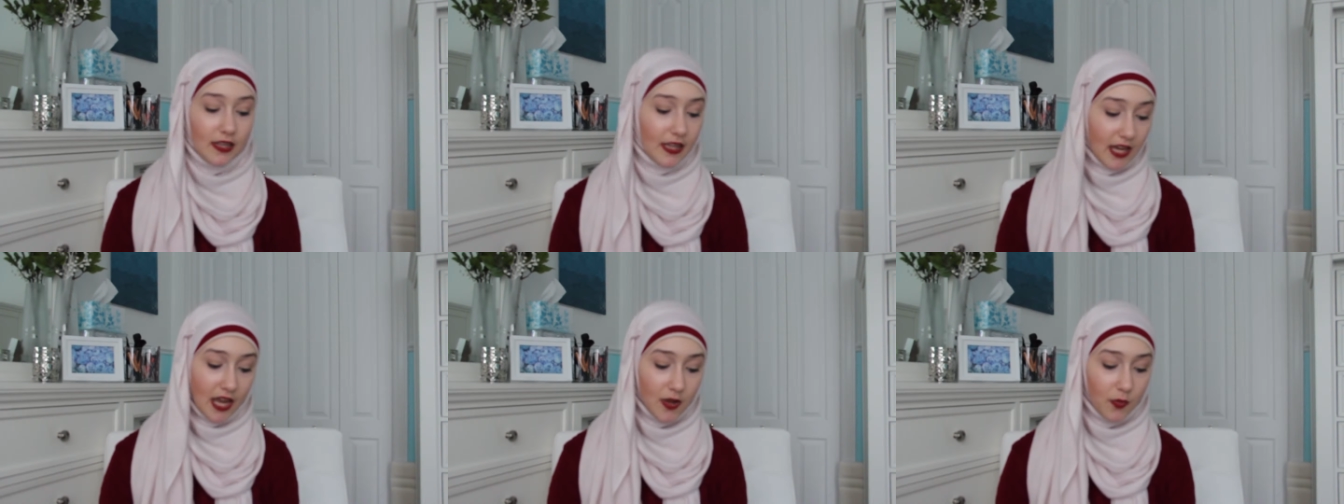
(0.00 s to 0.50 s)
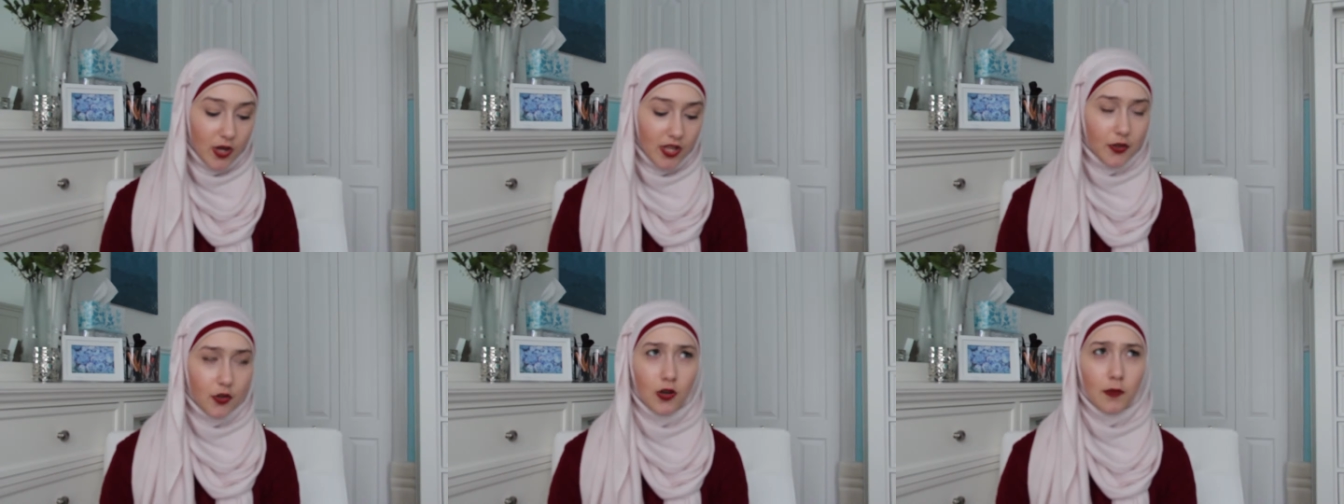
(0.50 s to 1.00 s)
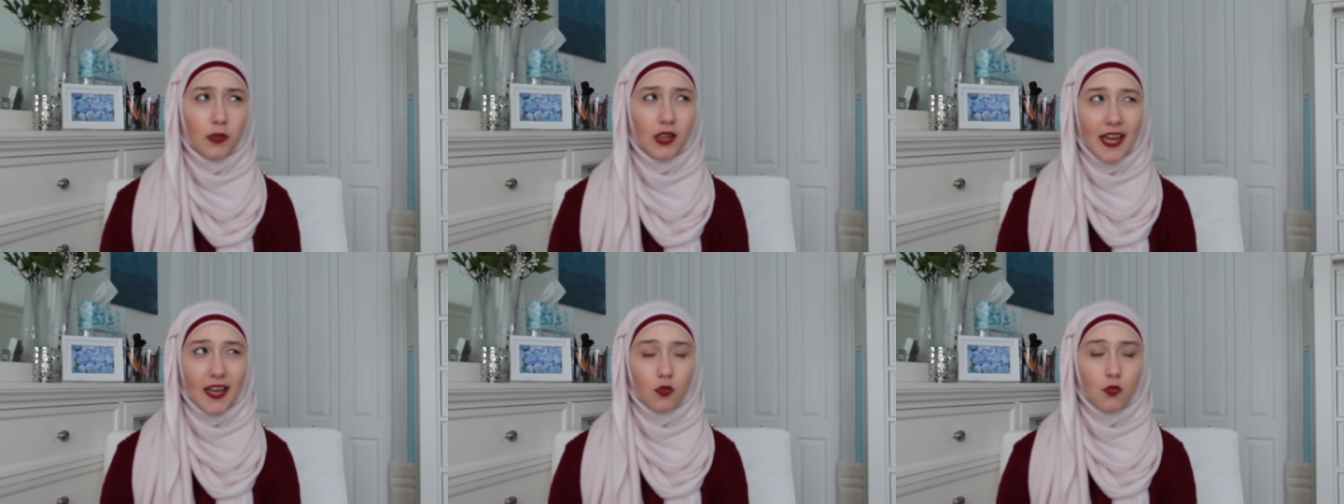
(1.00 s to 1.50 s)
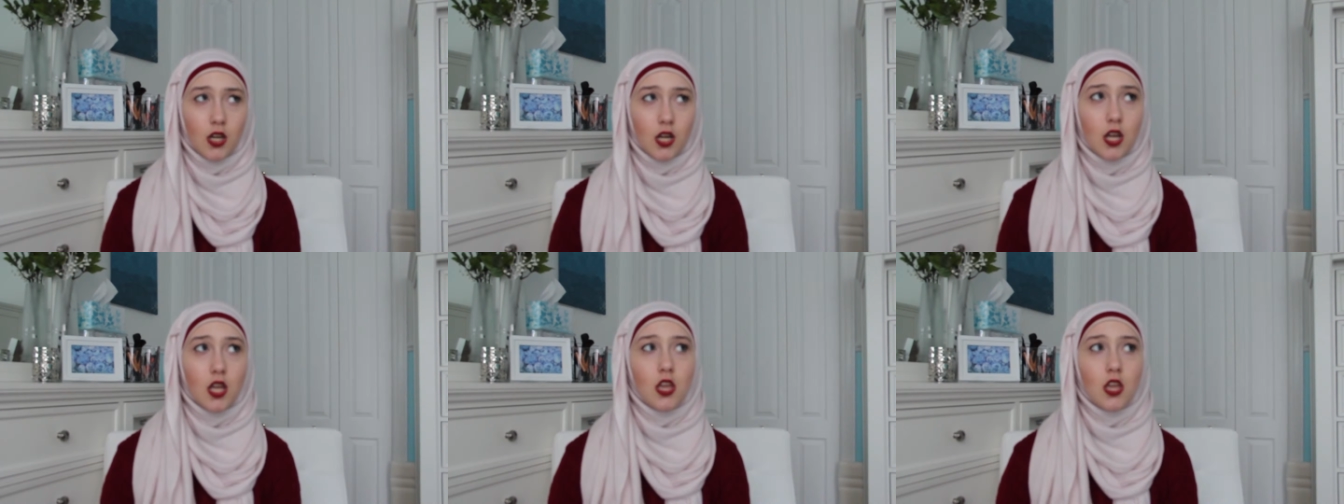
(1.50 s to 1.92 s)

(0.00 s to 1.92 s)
Like I went through a black one,